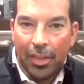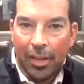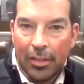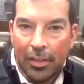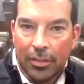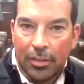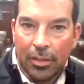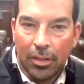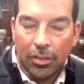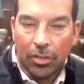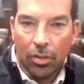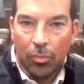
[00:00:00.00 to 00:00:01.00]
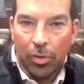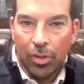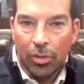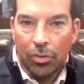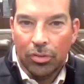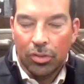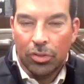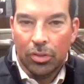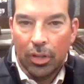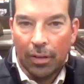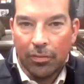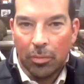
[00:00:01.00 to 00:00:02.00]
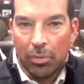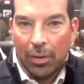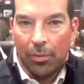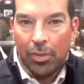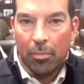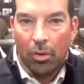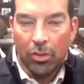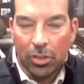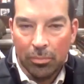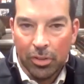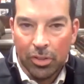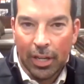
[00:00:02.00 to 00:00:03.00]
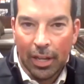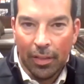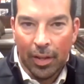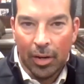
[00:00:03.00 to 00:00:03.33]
think that the term we use is you have to play with emotion, but you can't